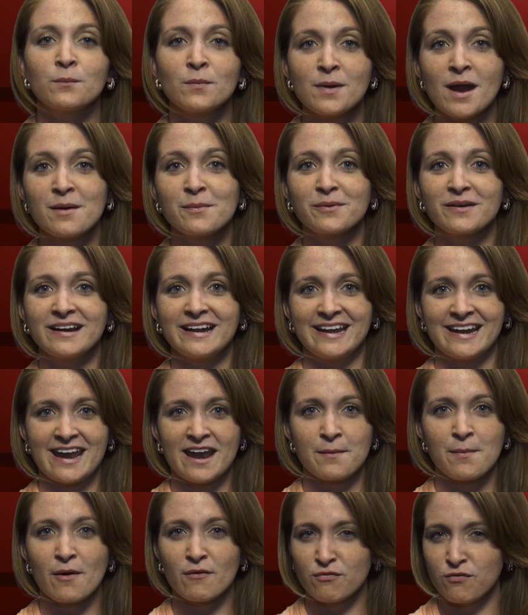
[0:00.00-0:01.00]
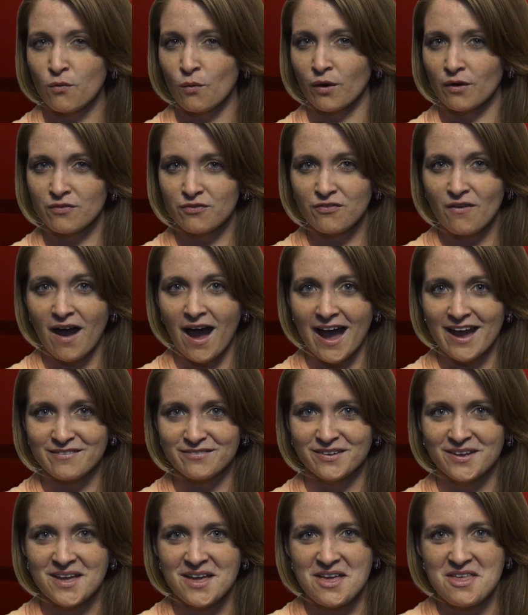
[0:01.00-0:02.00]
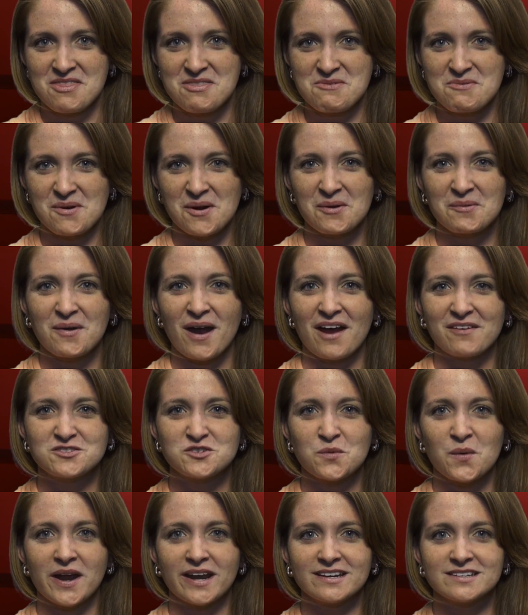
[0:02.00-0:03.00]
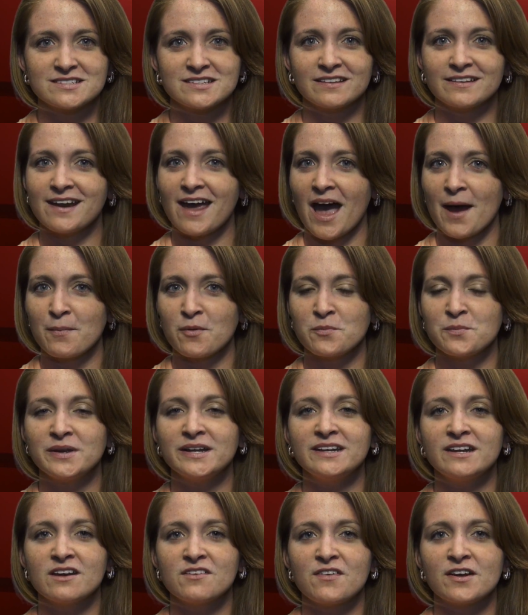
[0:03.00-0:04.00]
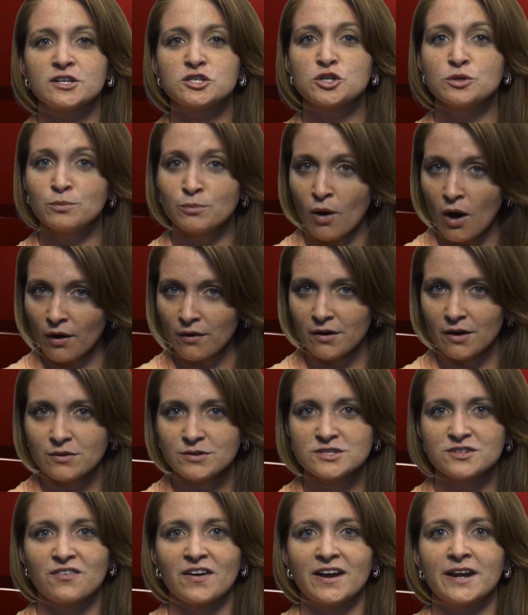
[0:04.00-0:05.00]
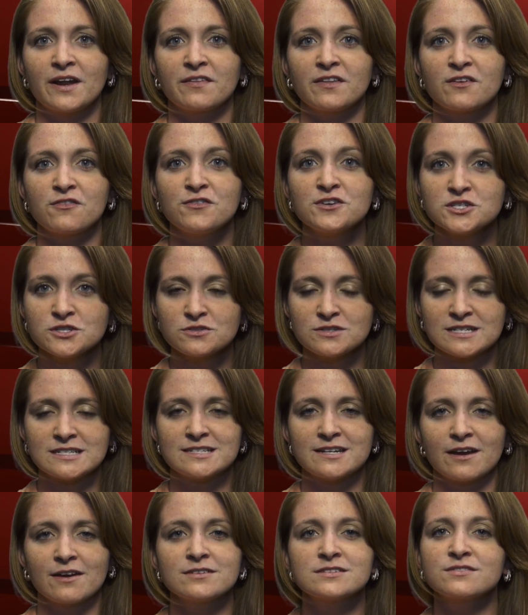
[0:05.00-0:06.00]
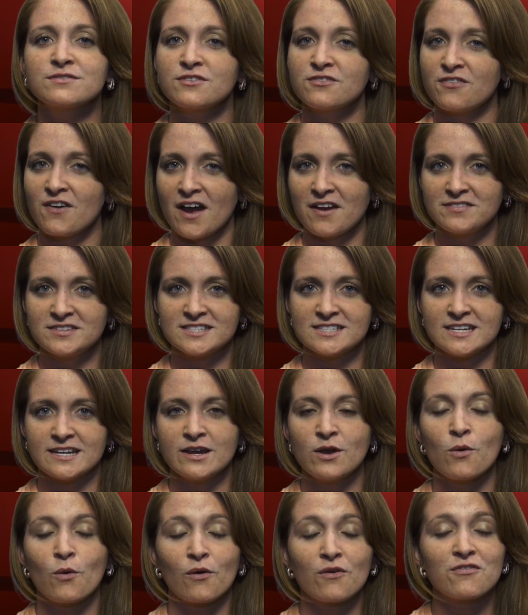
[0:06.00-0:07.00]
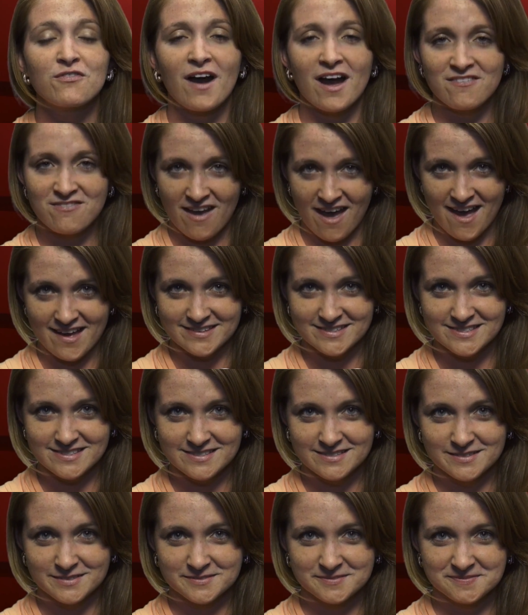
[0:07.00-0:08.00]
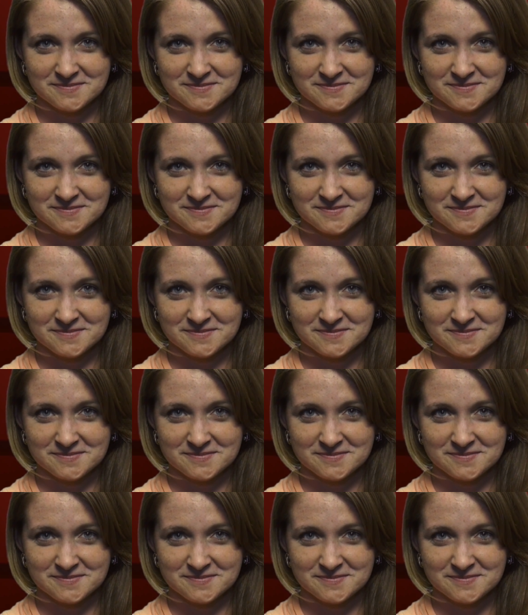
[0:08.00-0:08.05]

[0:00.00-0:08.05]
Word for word: numbering in at about four or five. The world will have to wait until an Apple media event tomorrow to find out the official details of the 5C or 5S.